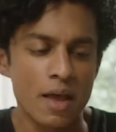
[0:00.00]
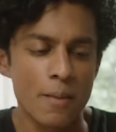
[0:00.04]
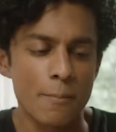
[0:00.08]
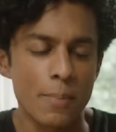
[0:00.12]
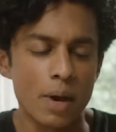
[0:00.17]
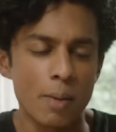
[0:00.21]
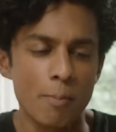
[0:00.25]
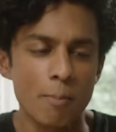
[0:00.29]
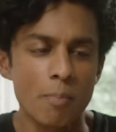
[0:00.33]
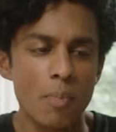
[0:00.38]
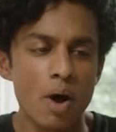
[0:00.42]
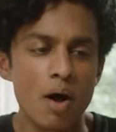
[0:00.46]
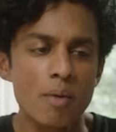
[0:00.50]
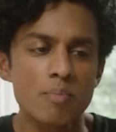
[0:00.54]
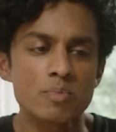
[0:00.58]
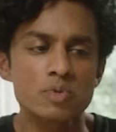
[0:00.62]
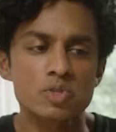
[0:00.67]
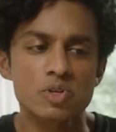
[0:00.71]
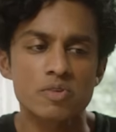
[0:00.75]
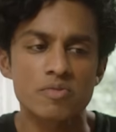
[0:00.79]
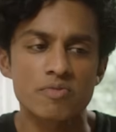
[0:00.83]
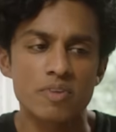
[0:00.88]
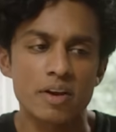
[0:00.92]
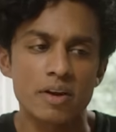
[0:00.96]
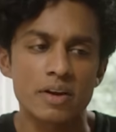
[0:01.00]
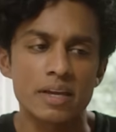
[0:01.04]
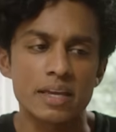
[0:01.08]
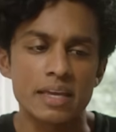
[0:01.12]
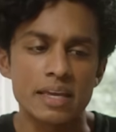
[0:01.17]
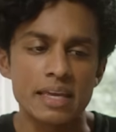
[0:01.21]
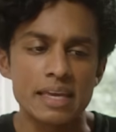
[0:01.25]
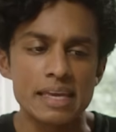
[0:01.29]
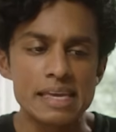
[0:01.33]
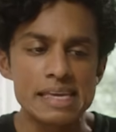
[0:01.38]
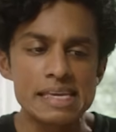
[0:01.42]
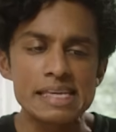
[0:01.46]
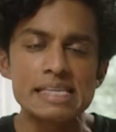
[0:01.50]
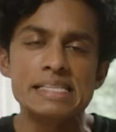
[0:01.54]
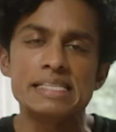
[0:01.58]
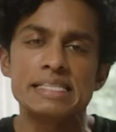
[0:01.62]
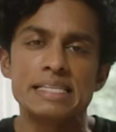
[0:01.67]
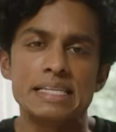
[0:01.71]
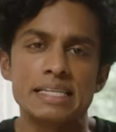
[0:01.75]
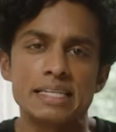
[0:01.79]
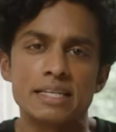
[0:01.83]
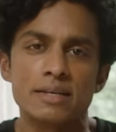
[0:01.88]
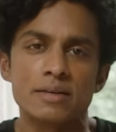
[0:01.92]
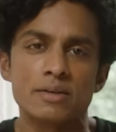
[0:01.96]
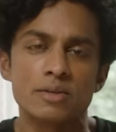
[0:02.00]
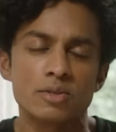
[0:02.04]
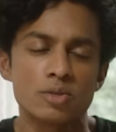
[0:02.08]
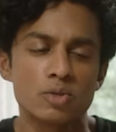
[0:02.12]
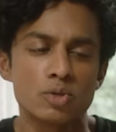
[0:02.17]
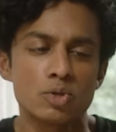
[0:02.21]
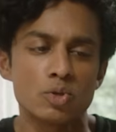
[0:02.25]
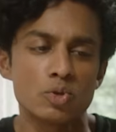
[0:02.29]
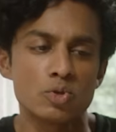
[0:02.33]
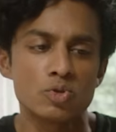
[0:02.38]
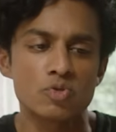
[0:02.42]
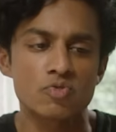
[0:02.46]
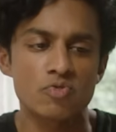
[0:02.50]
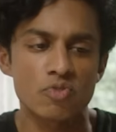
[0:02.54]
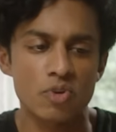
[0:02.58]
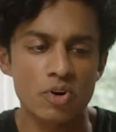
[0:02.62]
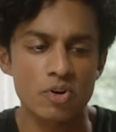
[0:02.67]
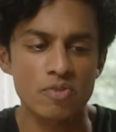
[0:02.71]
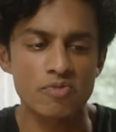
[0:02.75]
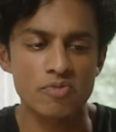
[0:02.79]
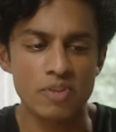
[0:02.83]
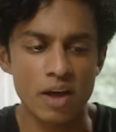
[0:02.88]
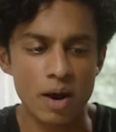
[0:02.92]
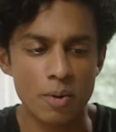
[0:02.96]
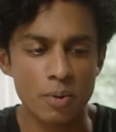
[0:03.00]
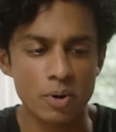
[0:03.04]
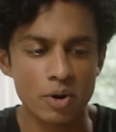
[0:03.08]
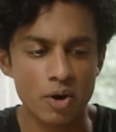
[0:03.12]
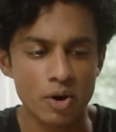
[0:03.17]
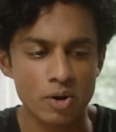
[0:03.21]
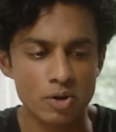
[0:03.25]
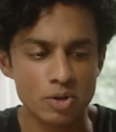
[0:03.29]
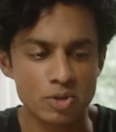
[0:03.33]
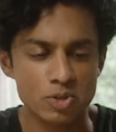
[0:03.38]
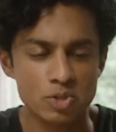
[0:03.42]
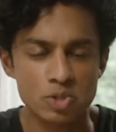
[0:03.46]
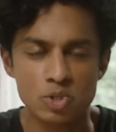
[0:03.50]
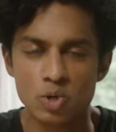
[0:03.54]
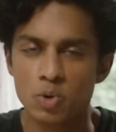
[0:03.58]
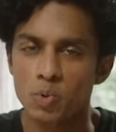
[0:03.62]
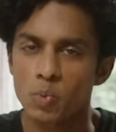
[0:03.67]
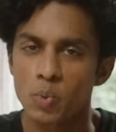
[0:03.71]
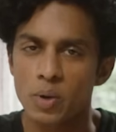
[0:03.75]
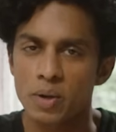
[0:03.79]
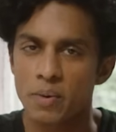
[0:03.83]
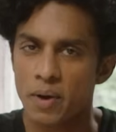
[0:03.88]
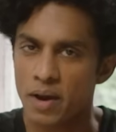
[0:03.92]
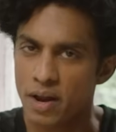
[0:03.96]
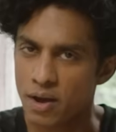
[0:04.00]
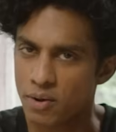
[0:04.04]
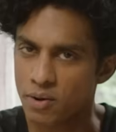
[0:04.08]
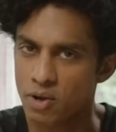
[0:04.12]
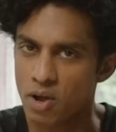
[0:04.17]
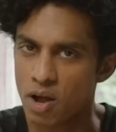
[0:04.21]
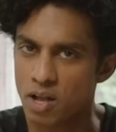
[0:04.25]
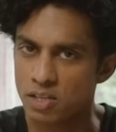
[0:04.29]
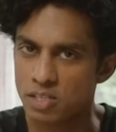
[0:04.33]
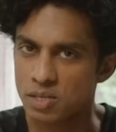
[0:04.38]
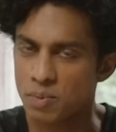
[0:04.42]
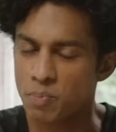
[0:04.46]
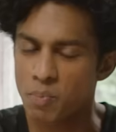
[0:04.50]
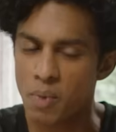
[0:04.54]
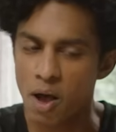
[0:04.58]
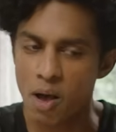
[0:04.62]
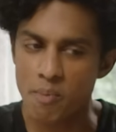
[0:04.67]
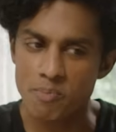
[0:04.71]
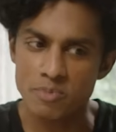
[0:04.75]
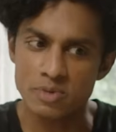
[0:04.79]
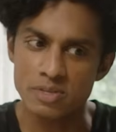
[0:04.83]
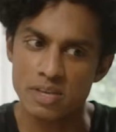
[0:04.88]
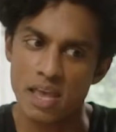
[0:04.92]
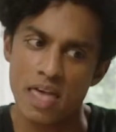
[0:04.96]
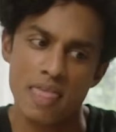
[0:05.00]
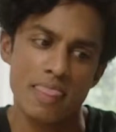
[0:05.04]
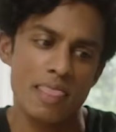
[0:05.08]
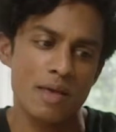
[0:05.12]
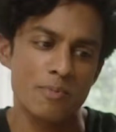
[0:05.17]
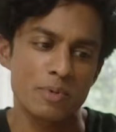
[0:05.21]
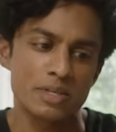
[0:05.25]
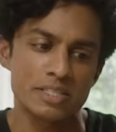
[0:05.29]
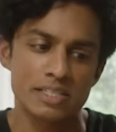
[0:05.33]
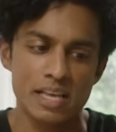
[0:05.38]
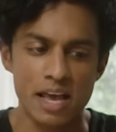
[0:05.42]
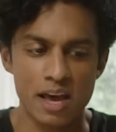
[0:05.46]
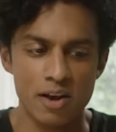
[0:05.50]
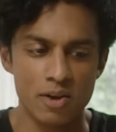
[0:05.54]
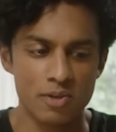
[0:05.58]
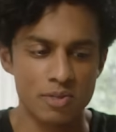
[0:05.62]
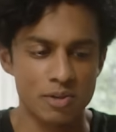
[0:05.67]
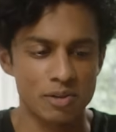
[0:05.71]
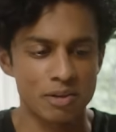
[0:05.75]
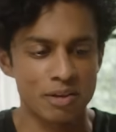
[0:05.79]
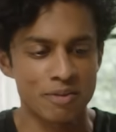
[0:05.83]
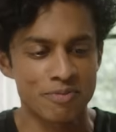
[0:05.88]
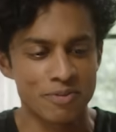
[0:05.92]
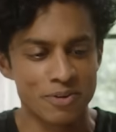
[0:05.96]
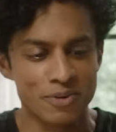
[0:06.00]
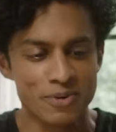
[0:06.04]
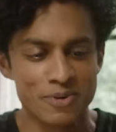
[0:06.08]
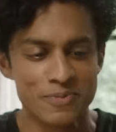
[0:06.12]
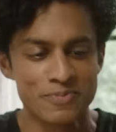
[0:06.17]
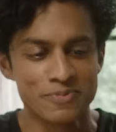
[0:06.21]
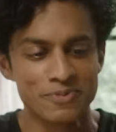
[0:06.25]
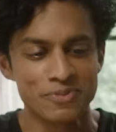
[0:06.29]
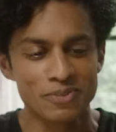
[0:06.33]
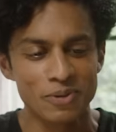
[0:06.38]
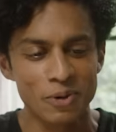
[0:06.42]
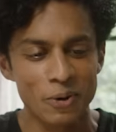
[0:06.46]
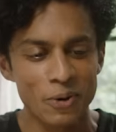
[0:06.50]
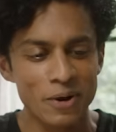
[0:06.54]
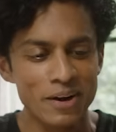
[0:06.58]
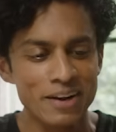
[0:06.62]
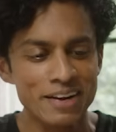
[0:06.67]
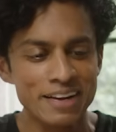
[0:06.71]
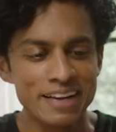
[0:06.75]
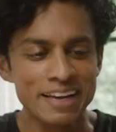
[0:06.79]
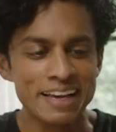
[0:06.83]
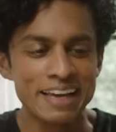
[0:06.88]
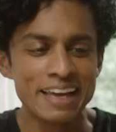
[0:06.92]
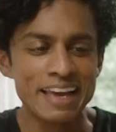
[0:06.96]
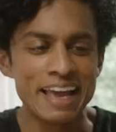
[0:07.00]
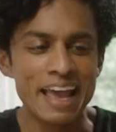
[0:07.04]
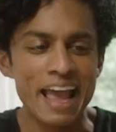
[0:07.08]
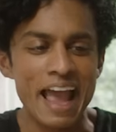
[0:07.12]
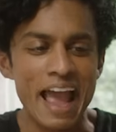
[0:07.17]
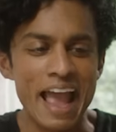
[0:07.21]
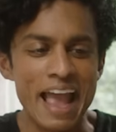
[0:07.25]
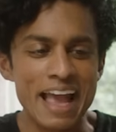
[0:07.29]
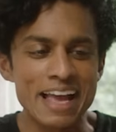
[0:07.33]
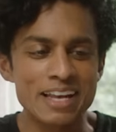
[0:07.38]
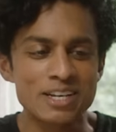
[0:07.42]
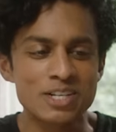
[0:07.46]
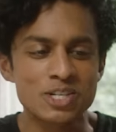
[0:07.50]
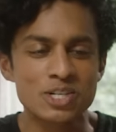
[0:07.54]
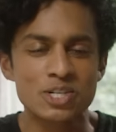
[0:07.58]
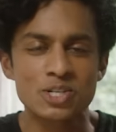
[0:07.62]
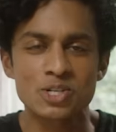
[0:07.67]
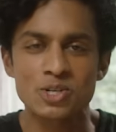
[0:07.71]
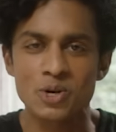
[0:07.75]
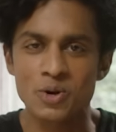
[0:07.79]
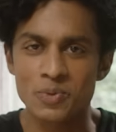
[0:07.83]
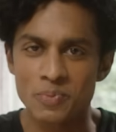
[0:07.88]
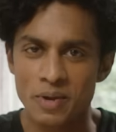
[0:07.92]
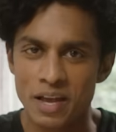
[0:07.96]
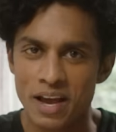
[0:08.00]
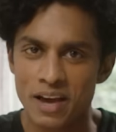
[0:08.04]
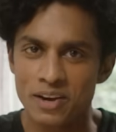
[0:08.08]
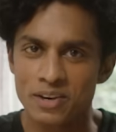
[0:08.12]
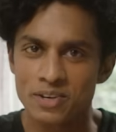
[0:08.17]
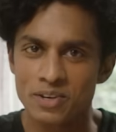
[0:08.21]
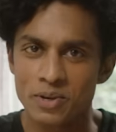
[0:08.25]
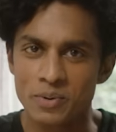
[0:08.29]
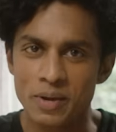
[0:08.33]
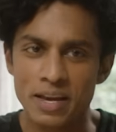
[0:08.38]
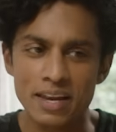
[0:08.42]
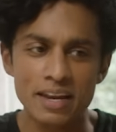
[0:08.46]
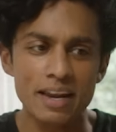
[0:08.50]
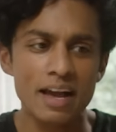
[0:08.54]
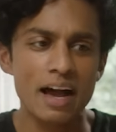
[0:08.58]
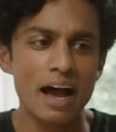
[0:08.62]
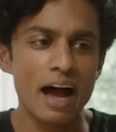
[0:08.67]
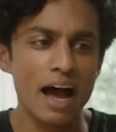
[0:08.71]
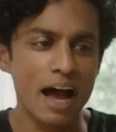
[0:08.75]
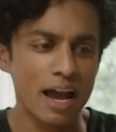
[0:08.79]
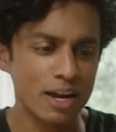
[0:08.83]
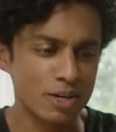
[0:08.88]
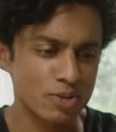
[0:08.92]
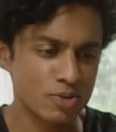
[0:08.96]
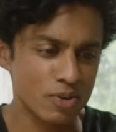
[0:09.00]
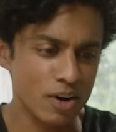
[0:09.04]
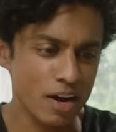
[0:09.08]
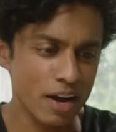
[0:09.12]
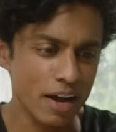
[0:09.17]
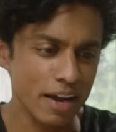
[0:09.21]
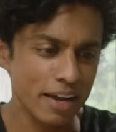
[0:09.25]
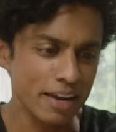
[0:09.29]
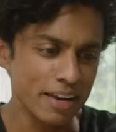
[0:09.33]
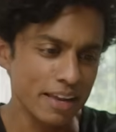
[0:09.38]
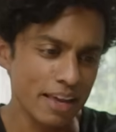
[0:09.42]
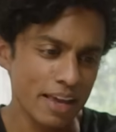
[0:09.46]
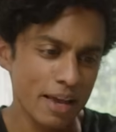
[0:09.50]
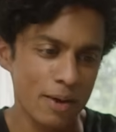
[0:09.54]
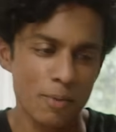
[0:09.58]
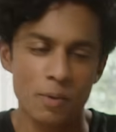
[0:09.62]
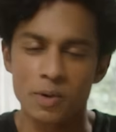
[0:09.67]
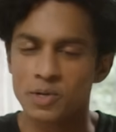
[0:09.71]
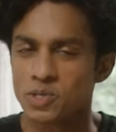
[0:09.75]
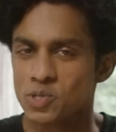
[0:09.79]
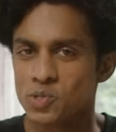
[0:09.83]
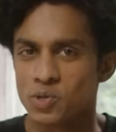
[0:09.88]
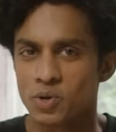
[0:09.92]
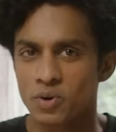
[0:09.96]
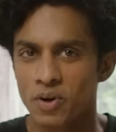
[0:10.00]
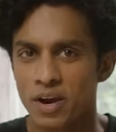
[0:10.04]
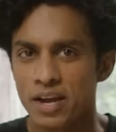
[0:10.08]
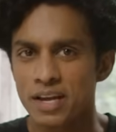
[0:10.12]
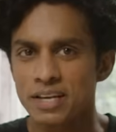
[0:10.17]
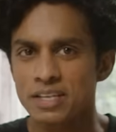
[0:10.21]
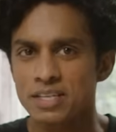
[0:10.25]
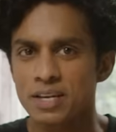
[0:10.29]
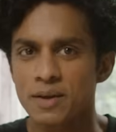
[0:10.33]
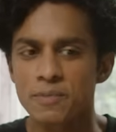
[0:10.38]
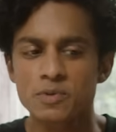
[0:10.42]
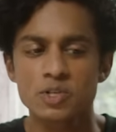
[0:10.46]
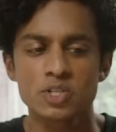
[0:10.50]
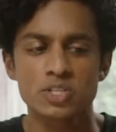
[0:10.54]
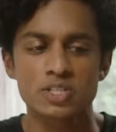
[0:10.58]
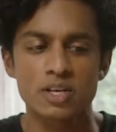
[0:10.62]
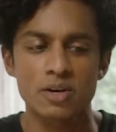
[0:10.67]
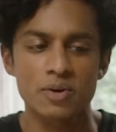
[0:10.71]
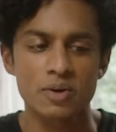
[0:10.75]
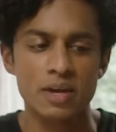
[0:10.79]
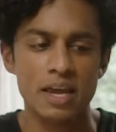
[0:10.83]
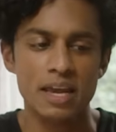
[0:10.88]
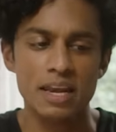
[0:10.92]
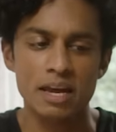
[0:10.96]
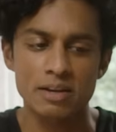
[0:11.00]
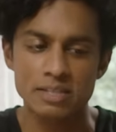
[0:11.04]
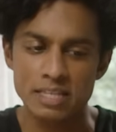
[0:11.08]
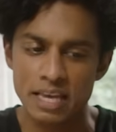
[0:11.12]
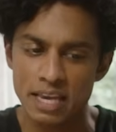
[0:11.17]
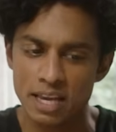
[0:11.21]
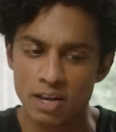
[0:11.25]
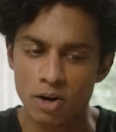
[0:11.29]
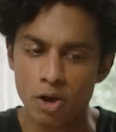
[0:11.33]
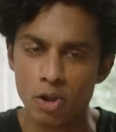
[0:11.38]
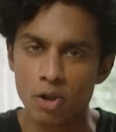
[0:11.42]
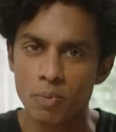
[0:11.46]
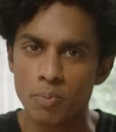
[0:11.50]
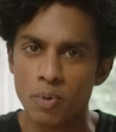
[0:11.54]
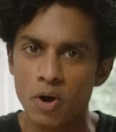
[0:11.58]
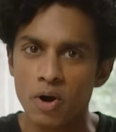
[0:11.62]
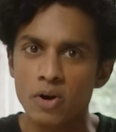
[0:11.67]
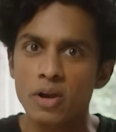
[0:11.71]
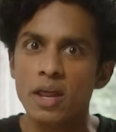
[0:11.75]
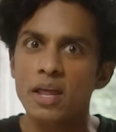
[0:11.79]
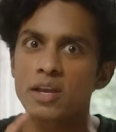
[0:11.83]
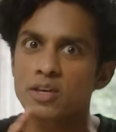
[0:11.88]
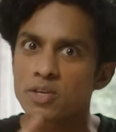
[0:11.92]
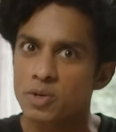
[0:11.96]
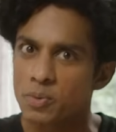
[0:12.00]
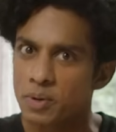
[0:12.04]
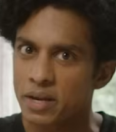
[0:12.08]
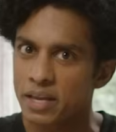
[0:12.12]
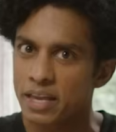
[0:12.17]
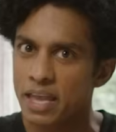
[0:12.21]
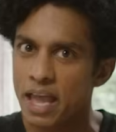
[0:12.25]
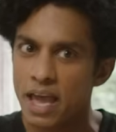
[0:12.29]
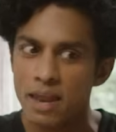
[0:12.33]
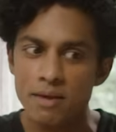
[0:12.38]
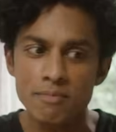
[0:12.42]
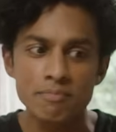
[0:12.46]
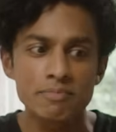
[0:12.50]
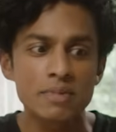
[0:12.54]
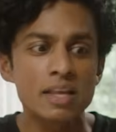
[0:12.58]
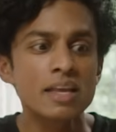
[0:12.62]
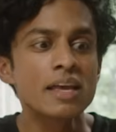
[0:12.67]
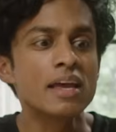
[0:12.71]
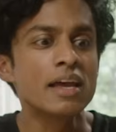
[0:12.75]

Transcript: But mums are very easy to use for our flower garlands. So we went out and got some mums, and then we sat on the living room floor, and she showed me how to do it. I tried. It wasn't great. She said, okay, now take it all apart and do it again.